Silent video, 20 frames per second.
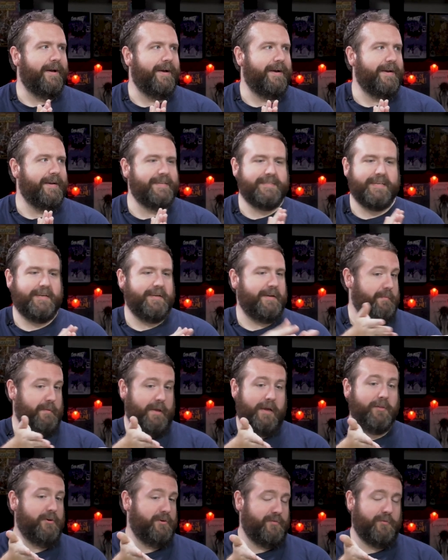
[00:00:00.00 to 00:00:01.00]
because uh, I,
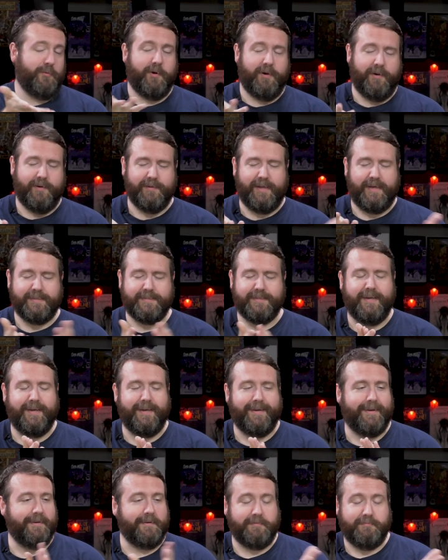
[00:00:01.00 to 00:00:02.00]
I looked for it last
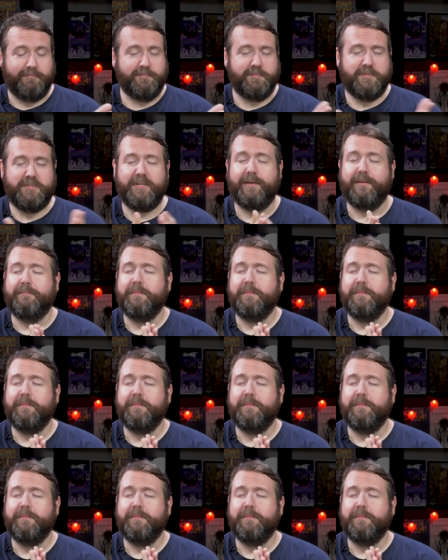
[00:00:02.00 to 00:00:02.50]
night, I didn't see